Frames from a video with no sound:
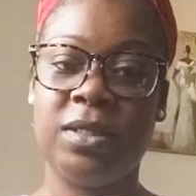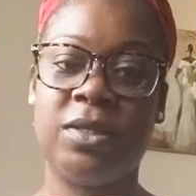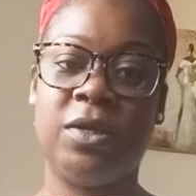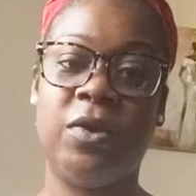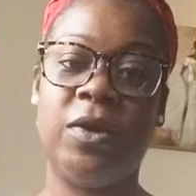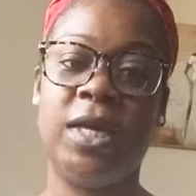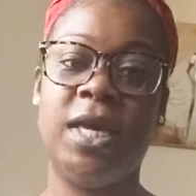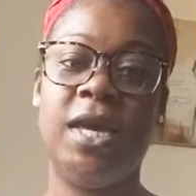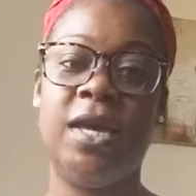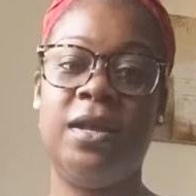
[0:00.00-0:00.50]

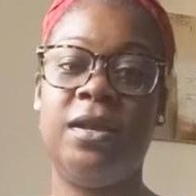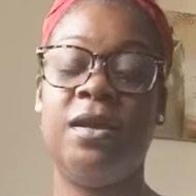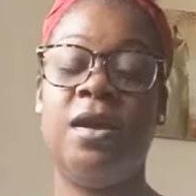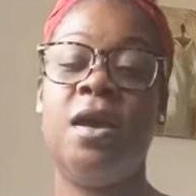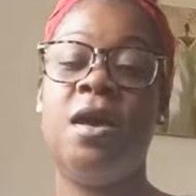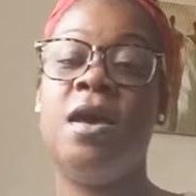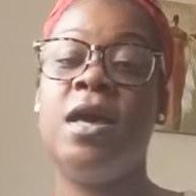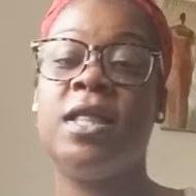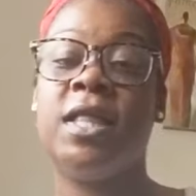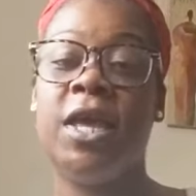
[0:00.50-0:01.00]
Okay, so
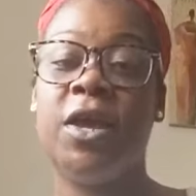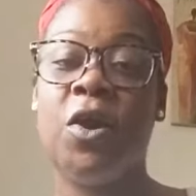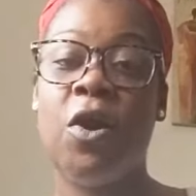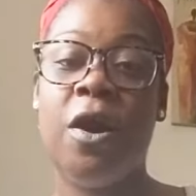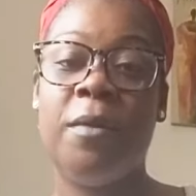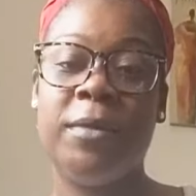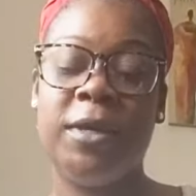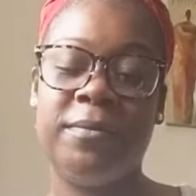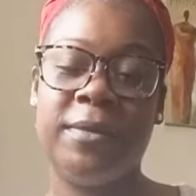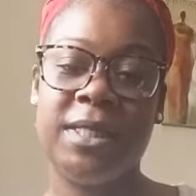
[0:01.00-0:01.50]
again,
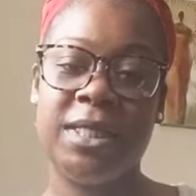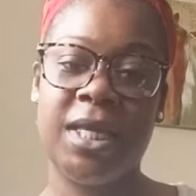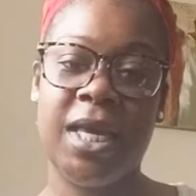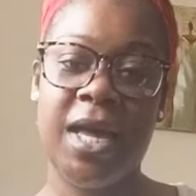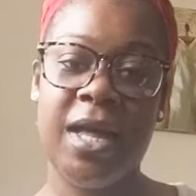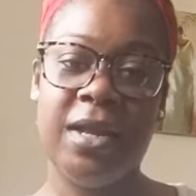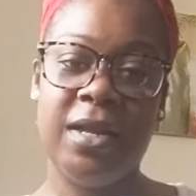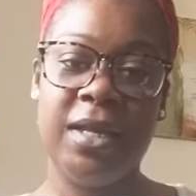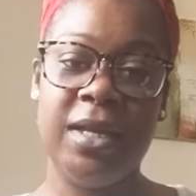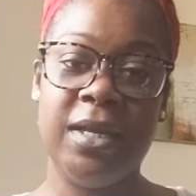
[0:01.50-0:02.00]
they call
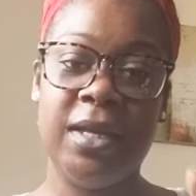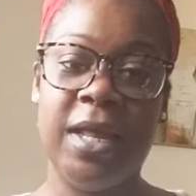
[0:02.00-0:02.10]
me Miss